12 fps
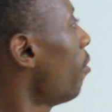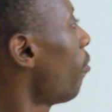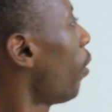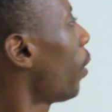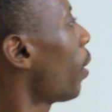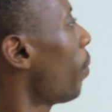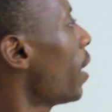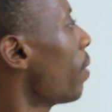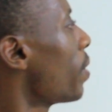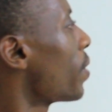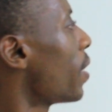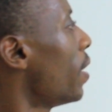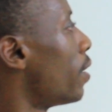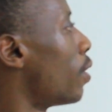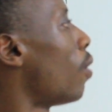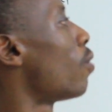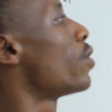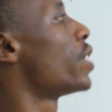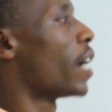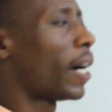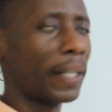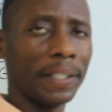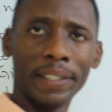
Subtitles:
Following, we say don'tcha.